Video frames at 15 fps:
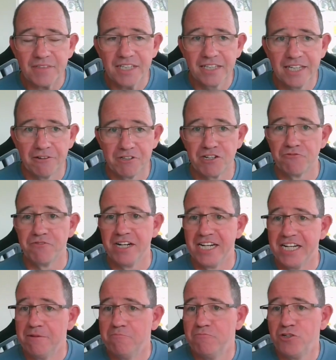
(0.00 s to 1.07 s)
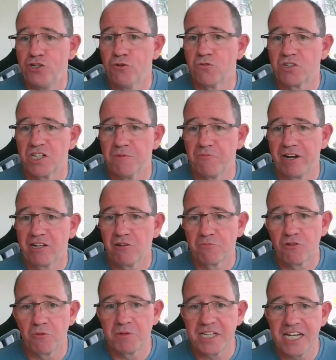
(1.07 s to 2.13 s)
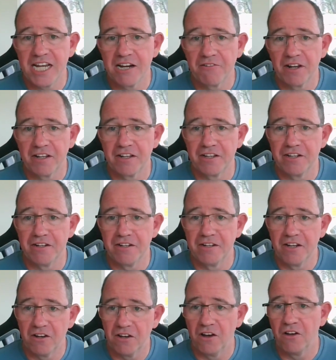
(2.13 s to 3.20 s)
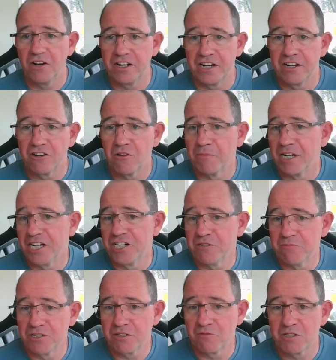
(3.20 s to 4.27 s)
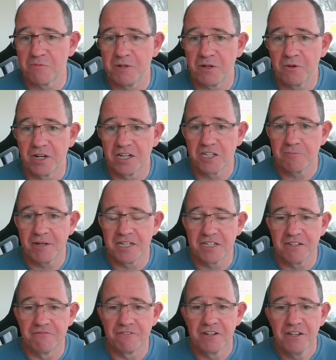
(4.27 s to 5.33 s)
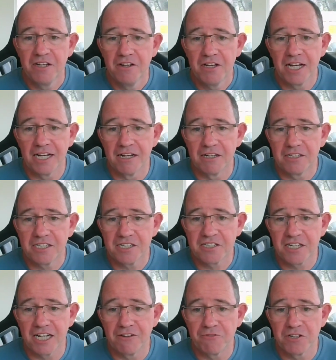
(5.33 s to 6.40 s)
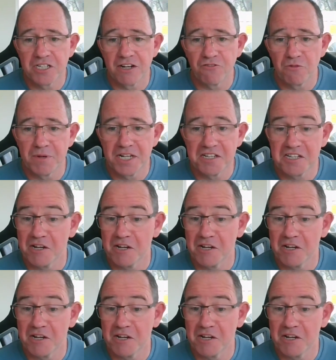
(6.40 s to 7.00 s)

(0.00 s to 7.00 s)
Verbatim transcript: there isn't really short-term rental property here other than holiday accommodation, which obviously be quite expensive uh, to stay in for several months.